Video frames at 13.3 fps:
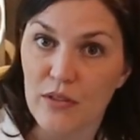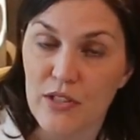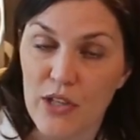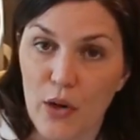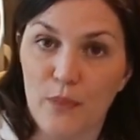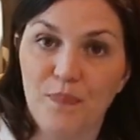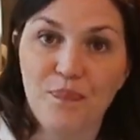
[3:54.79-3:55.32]

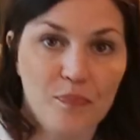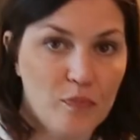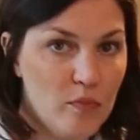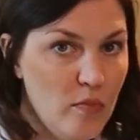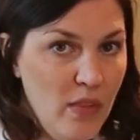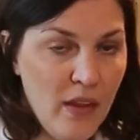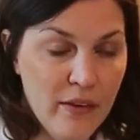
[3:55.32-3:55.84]
So
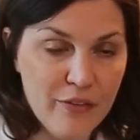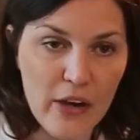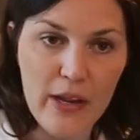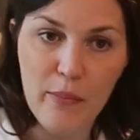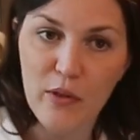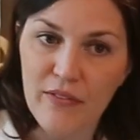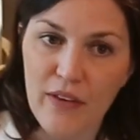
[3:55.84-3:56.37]
if you're
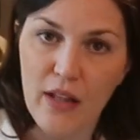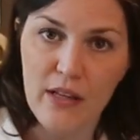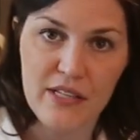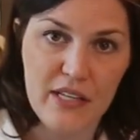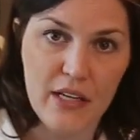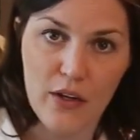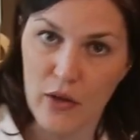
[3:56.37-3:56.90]
able to
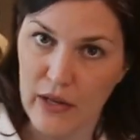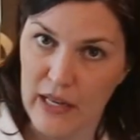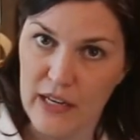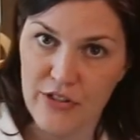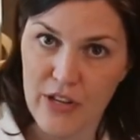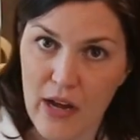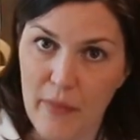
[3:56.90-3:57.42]
volunteer or get
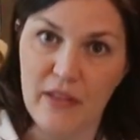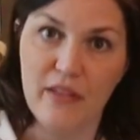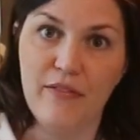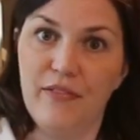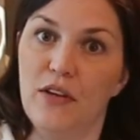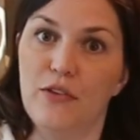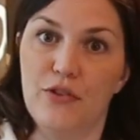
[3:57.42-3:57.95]
a job in the
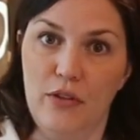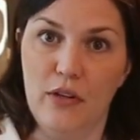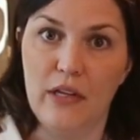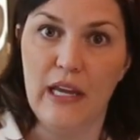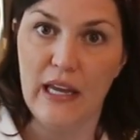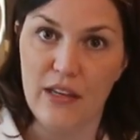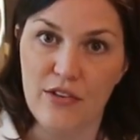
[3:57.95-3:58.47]
field you're
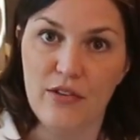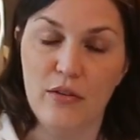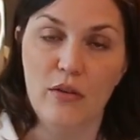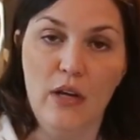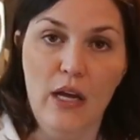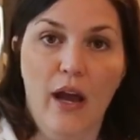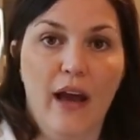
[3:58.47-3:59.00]
looking
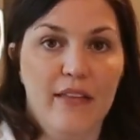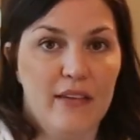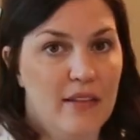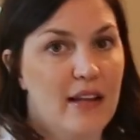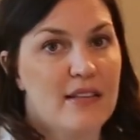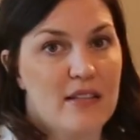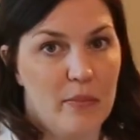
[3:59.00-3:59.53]
into, I think
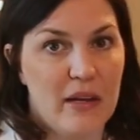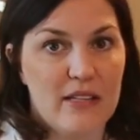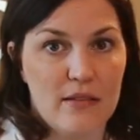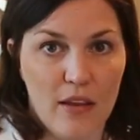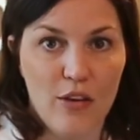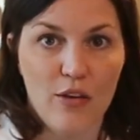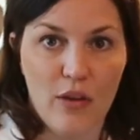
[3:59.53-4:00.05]
that's the best
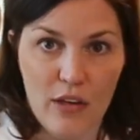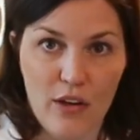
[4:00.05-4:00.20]
thing you can